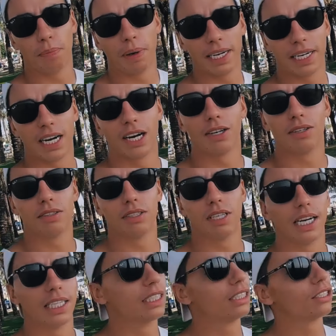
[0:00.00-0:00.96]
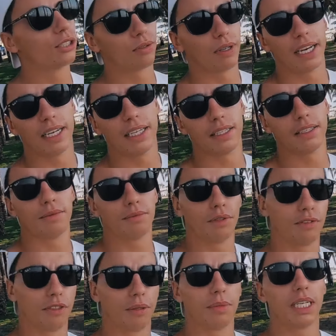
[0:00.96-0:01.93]
by now i didn't train
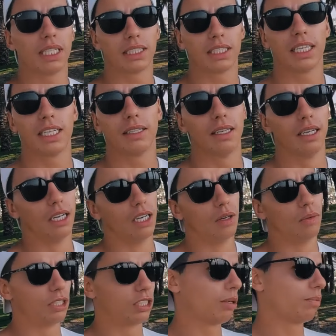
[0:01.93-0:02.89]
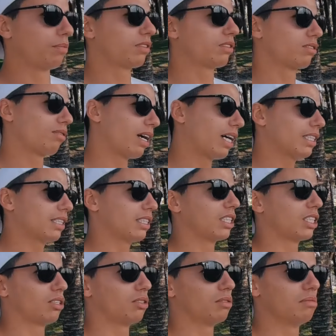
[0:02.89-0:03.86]
with him yesterday which i'm quite
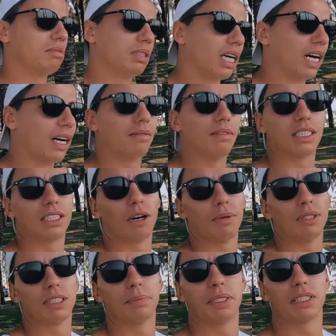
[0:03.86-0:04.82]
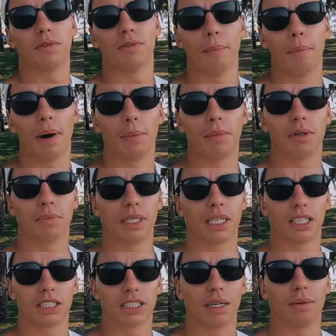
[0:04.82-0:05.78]
you know yeah it's always a bit of a bummer
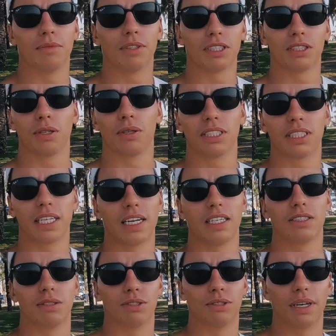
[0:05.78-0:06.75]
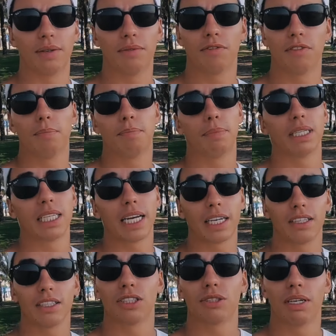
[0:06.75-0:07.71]
because i was so excited to train with him but
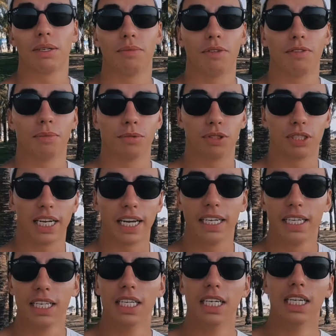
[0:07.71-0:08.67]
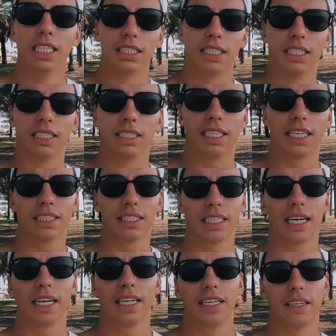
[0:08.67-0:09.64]
i'm gonna train with him today since
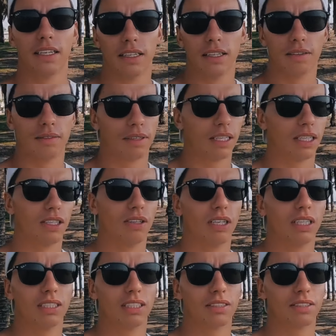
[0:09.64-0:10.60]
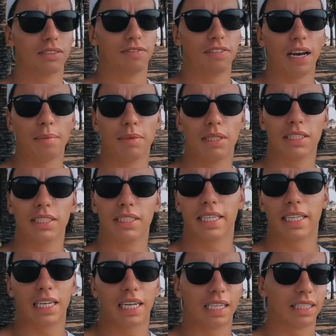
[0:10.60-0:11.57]
yesterday he you know his family
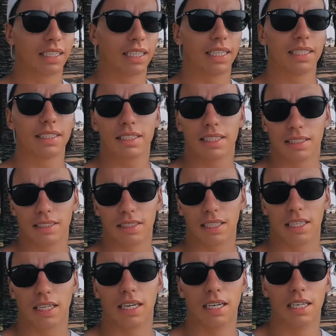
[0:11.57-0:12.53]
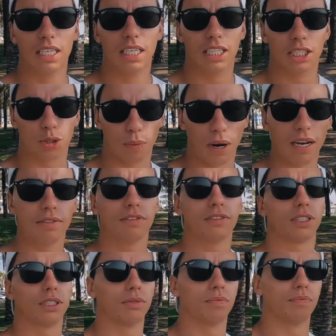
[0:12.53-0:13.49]
sick like kids and uh, his wife
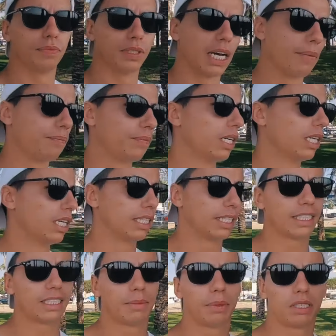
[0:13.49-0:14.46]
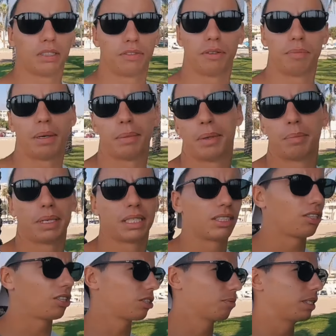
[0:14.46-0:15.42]
so yeah that's a bit of a bummer but
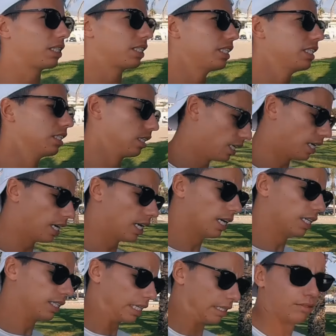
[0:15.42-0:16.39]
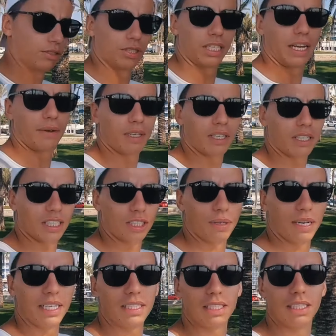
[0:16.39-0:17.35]
not a big deal and yeah today we're gonna
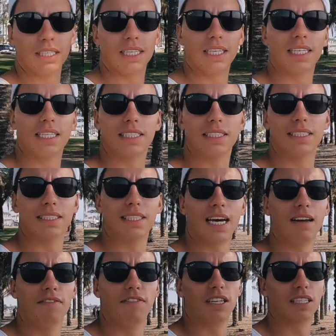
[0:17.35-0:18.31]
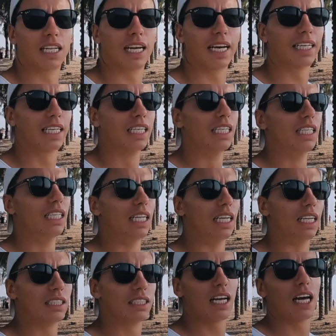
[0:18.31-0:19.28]
train and i felt like
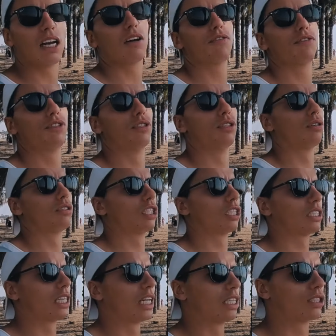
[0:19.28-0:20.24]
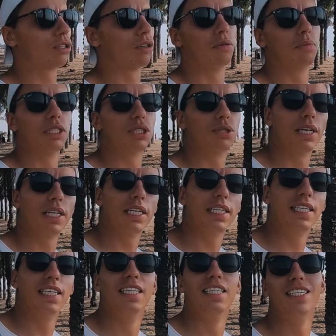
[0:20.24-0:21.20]
instead of you know just like showing me
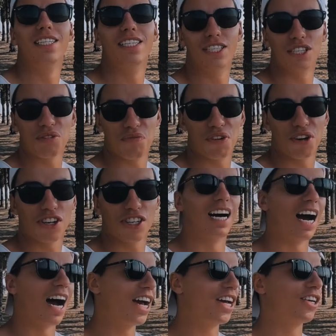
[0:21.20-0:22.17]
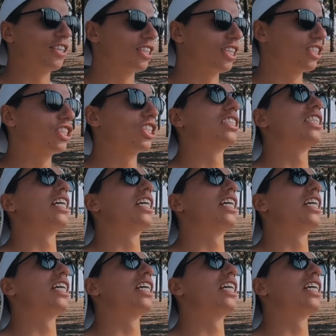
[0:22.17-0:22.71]
training in this vlog i gonna just